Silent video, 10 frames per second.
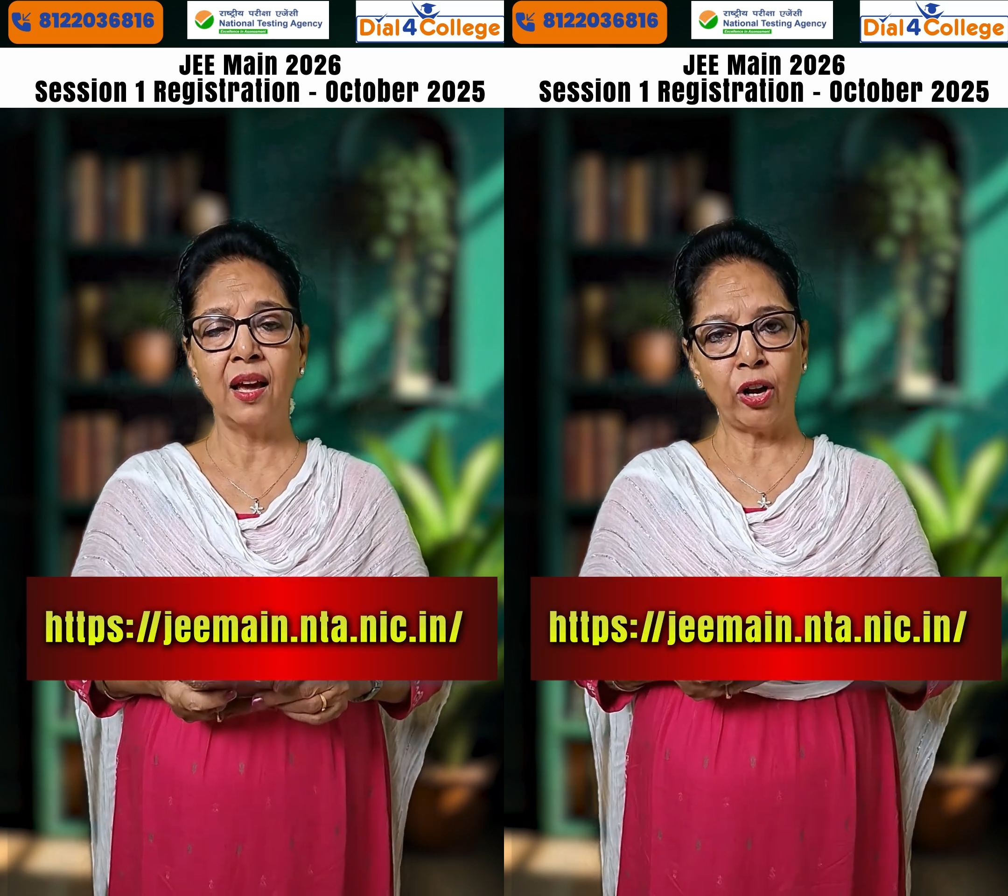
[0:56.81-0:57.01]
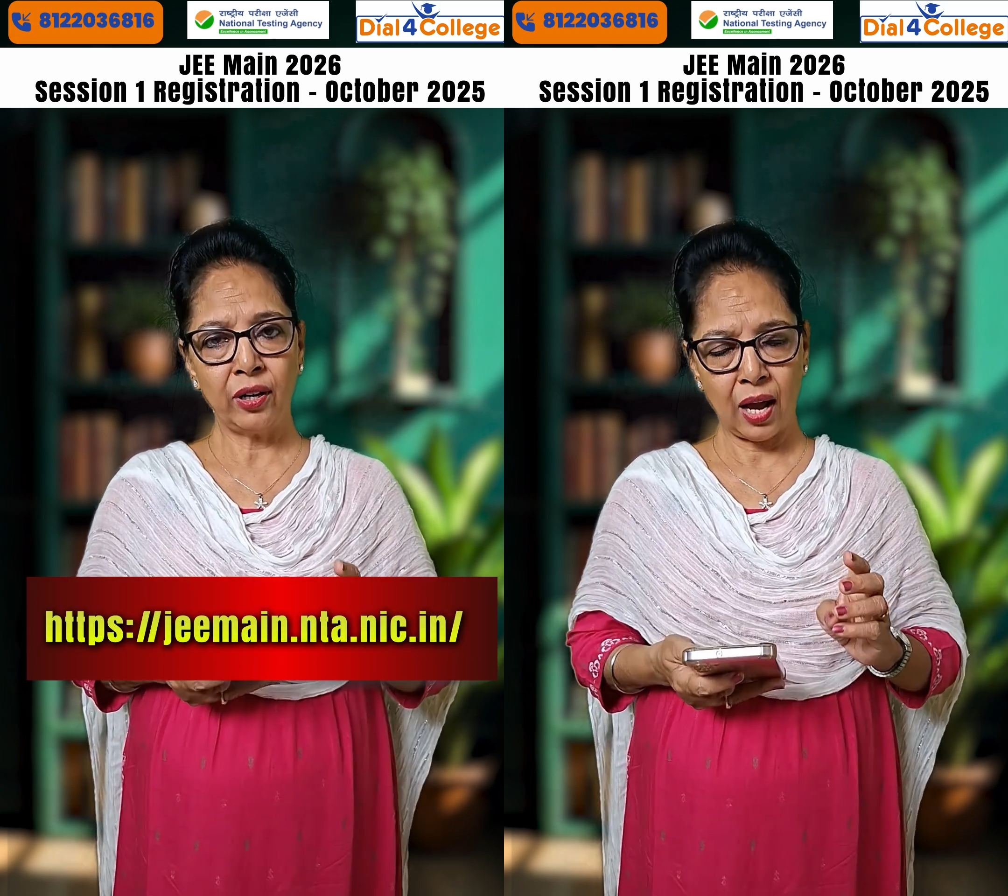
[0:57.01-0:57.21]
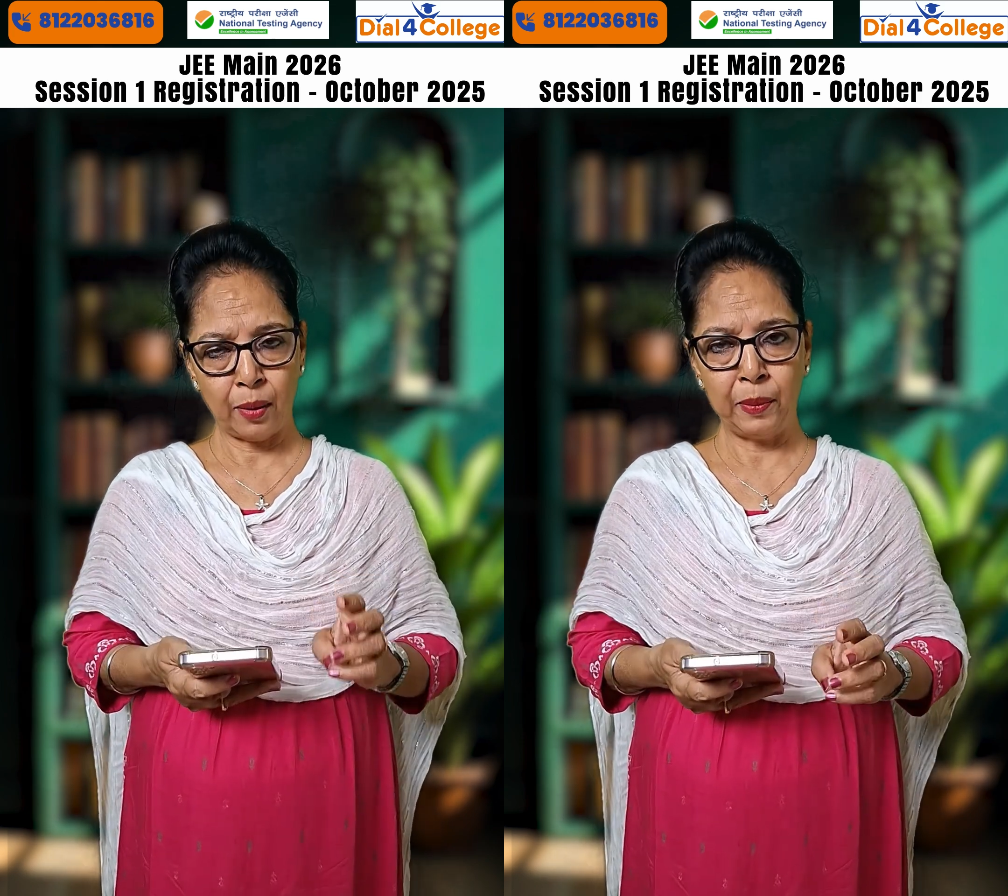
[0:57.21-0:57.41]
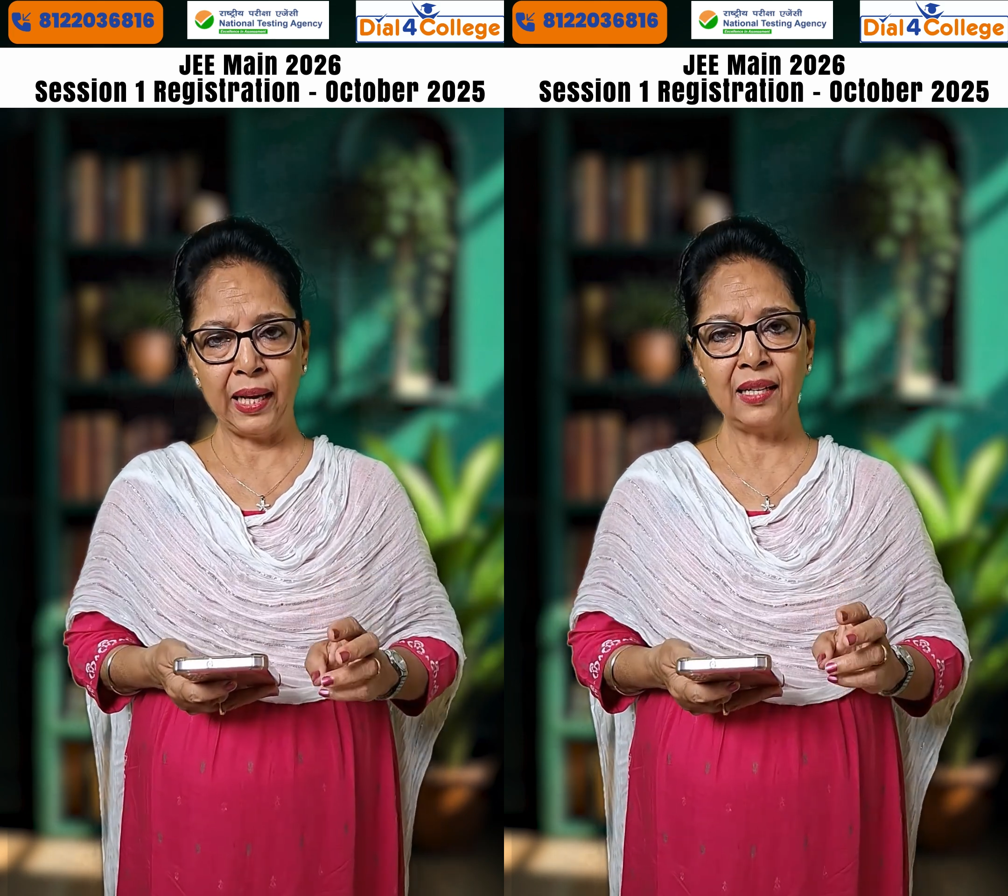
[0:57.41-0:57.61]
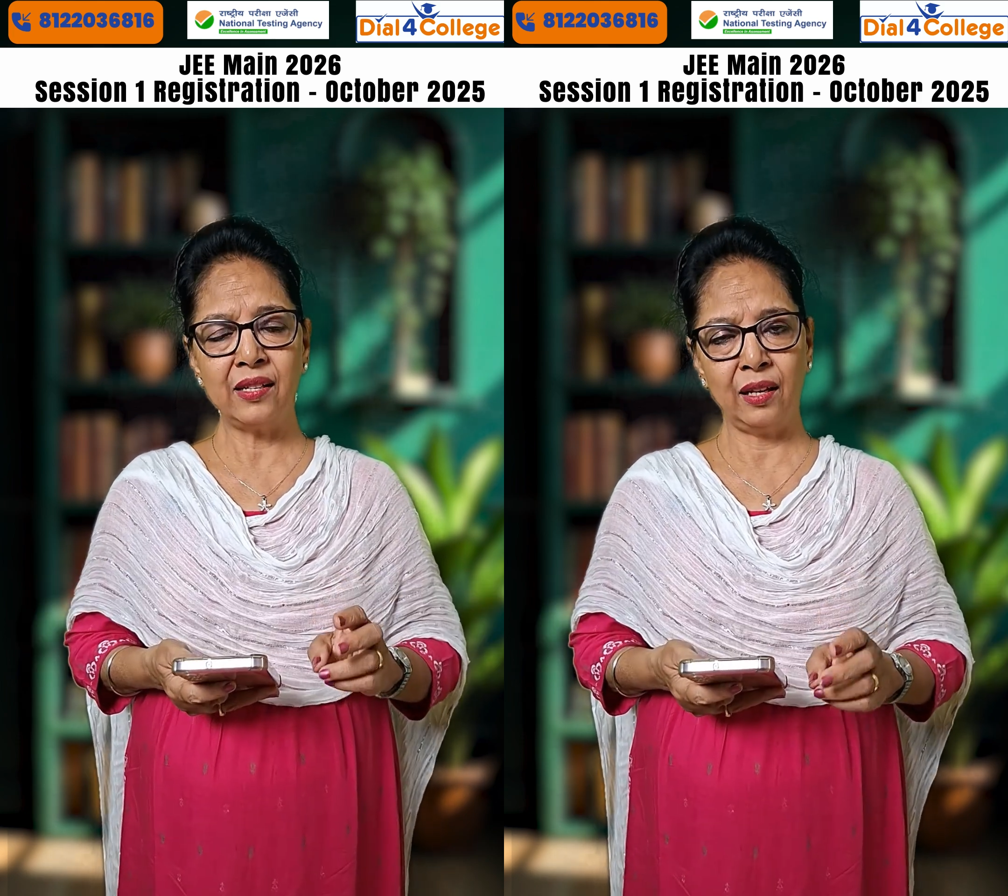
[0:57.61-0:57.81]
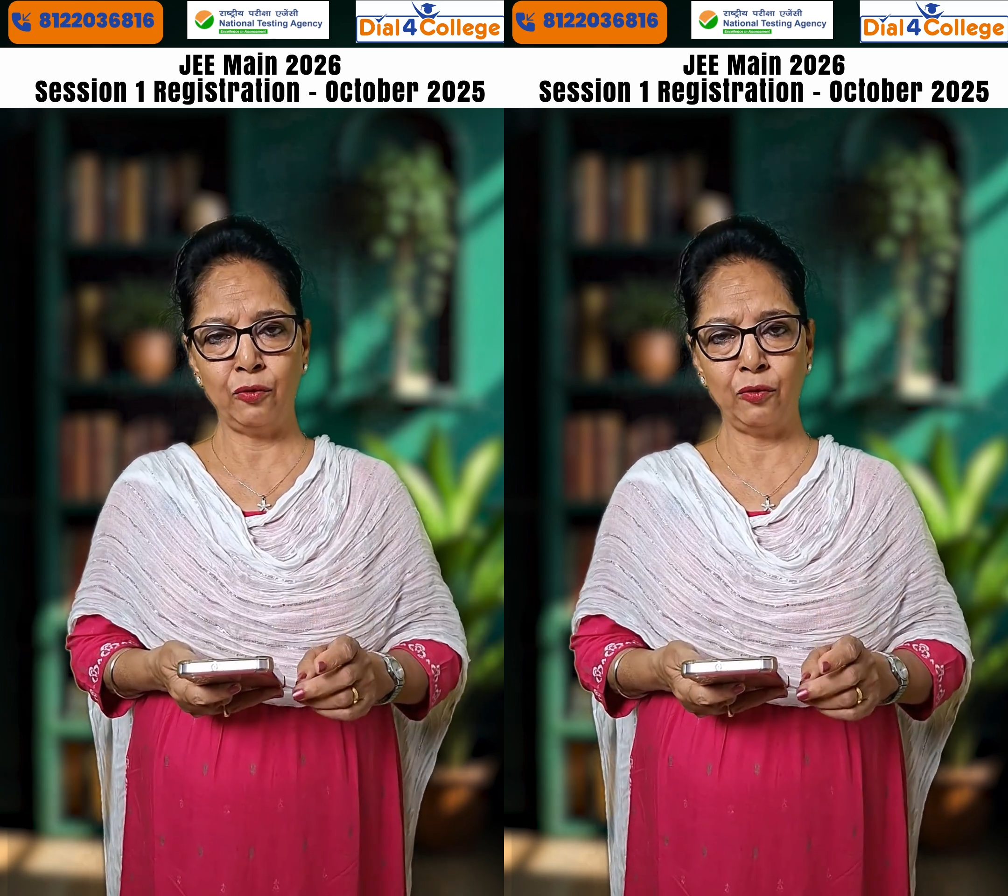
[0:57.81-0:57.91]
for for updates,